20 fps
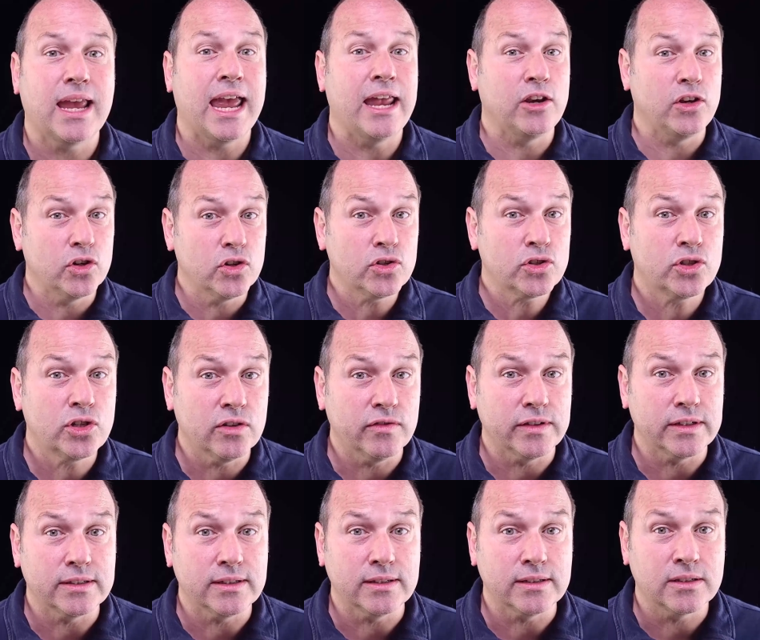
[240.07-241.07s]
and your
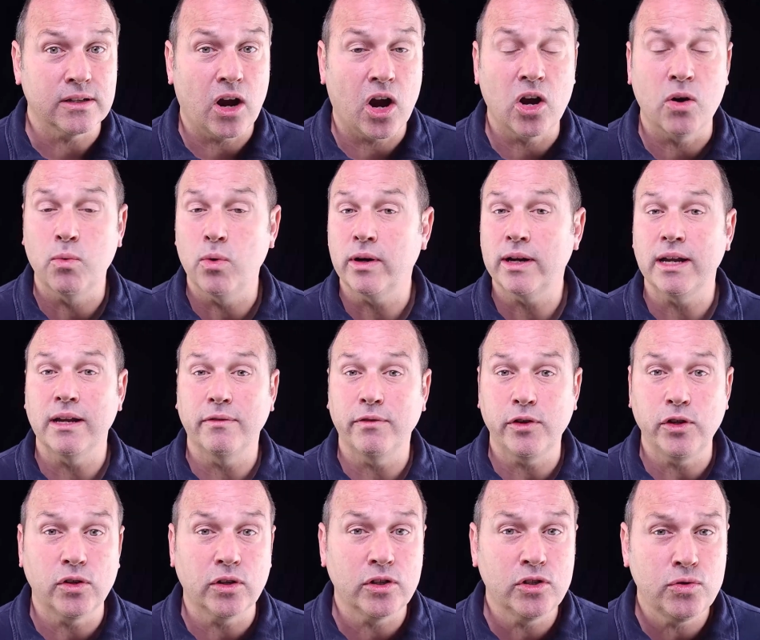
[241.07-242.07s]
services are working for
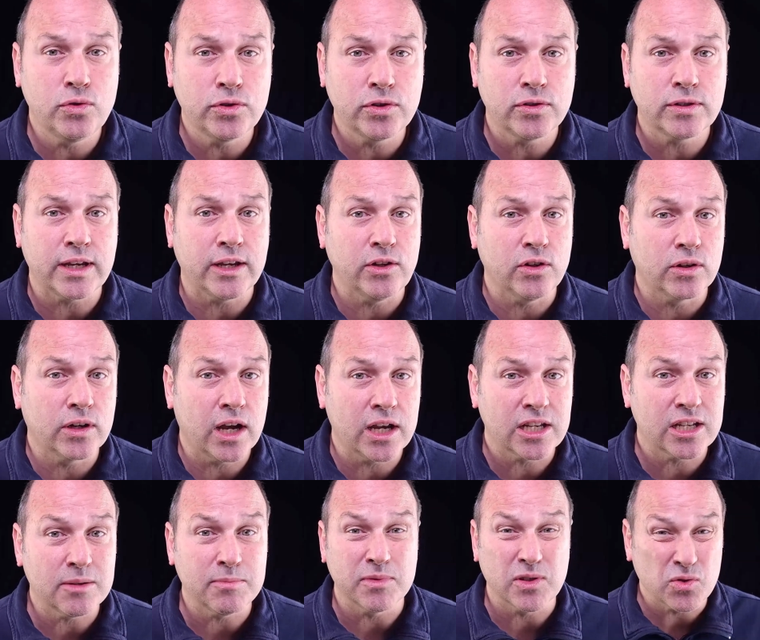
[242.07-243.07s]
your users and your
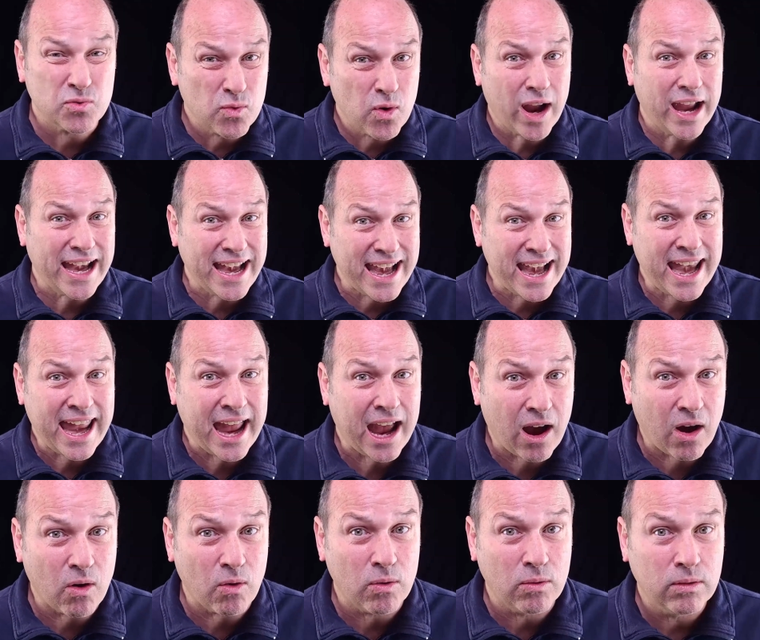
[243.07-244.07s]
customers right
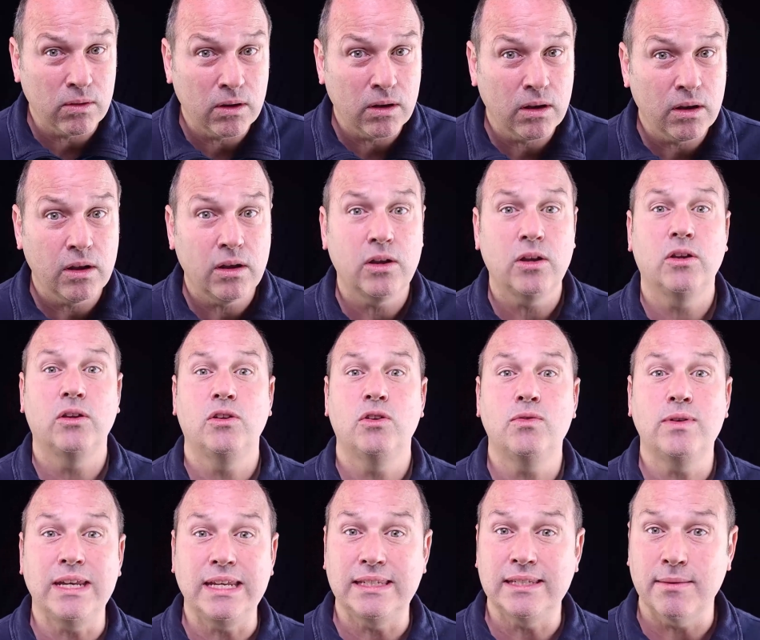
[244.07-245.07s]
now, you
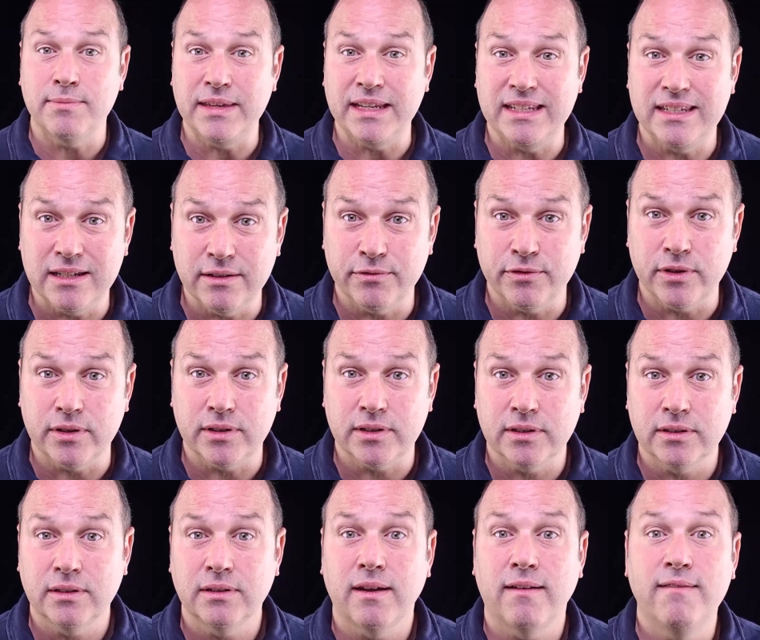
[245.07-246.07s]
need something different:
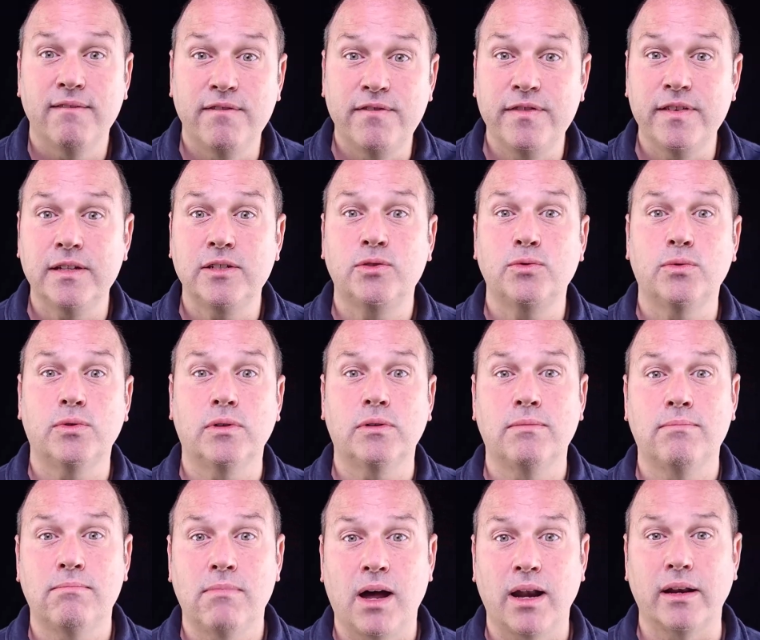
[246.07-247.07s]
visual
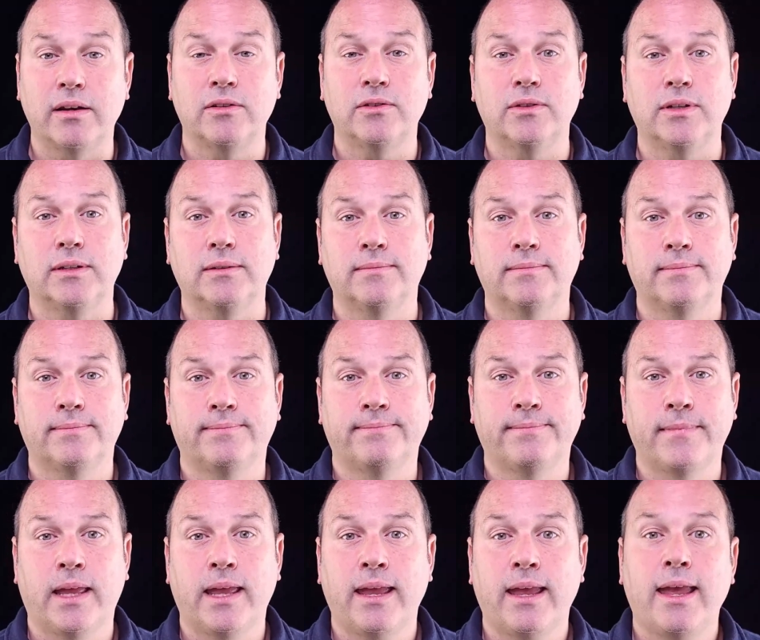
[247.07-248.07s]
monitoring.
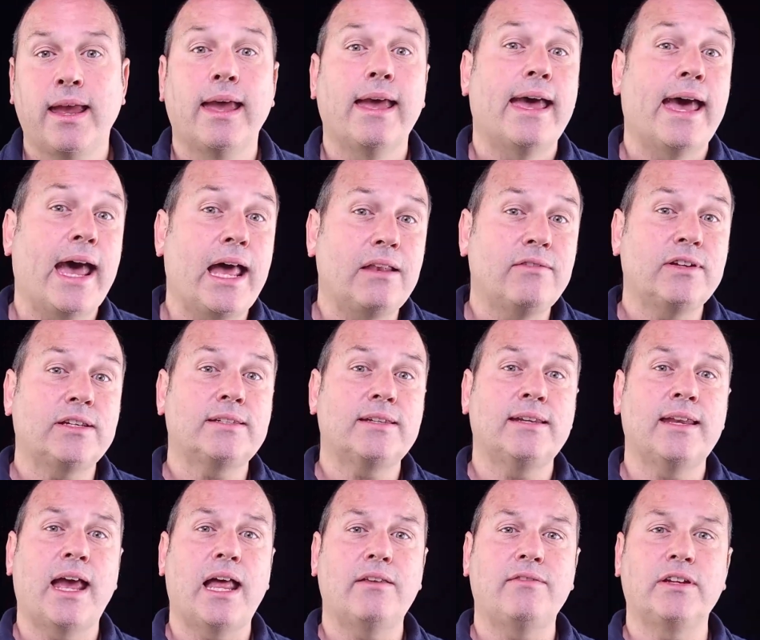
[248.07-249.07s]
Alyvix and
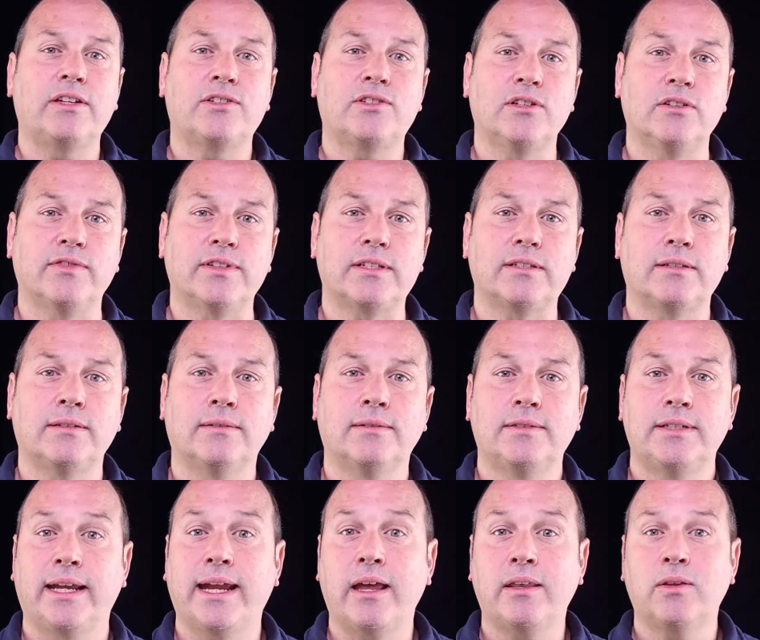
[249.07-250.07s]
Alyvix Service.
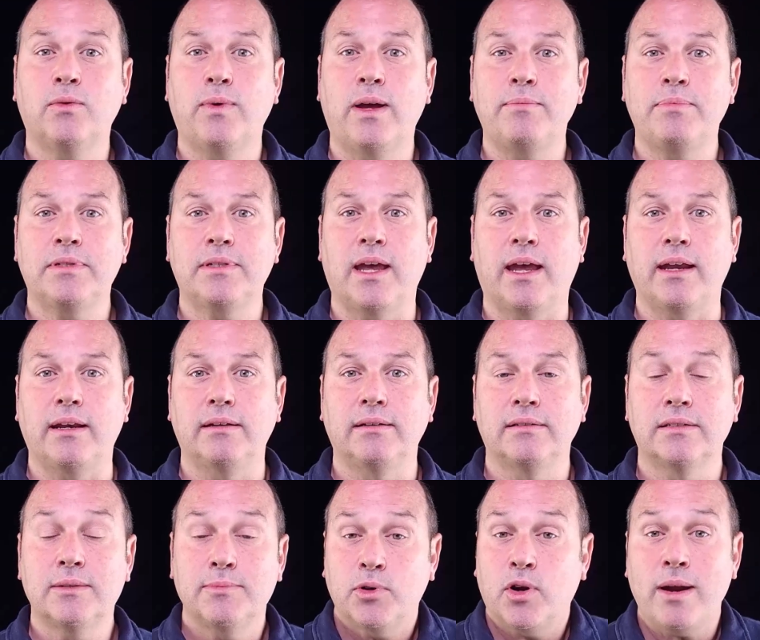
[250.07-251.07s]
Check out the website.
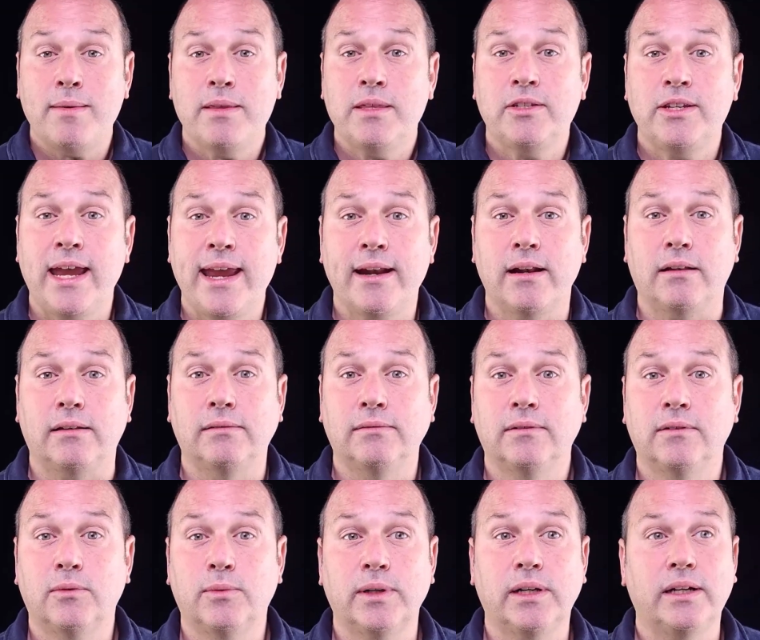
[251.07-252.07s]
Subscribe to the channel,
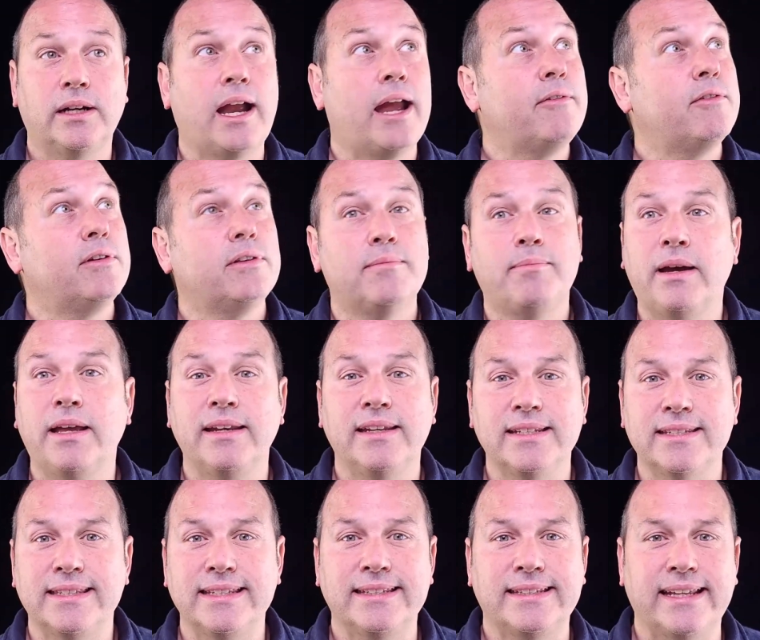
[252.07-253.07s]
wherever the button
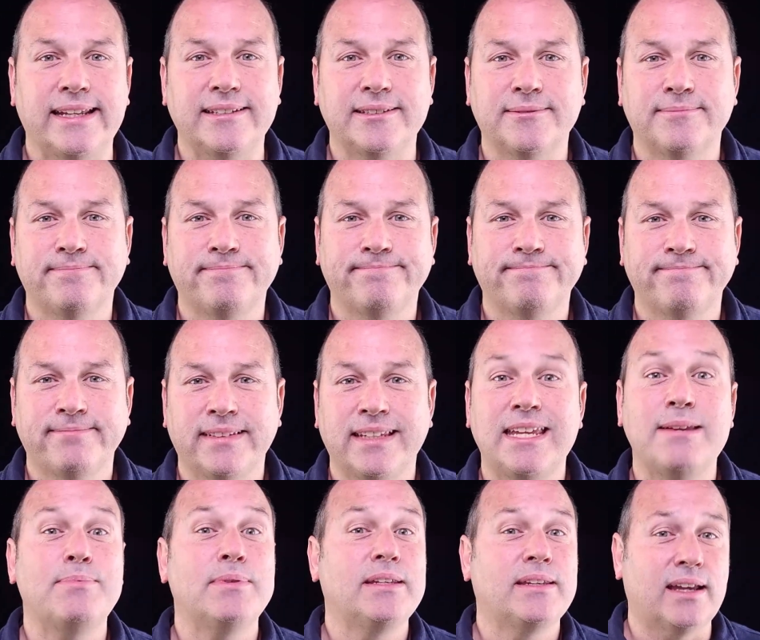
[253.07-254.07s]
is these days.
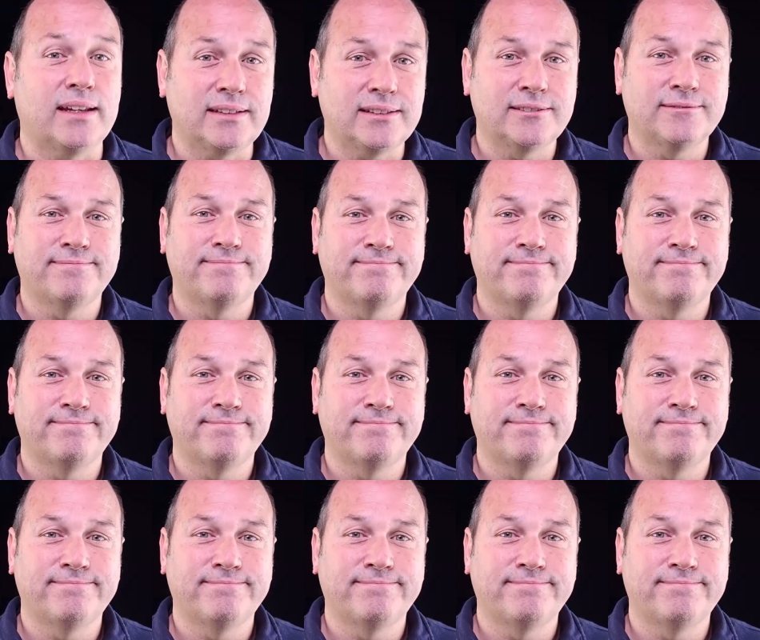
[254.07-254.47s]
Keep in touch.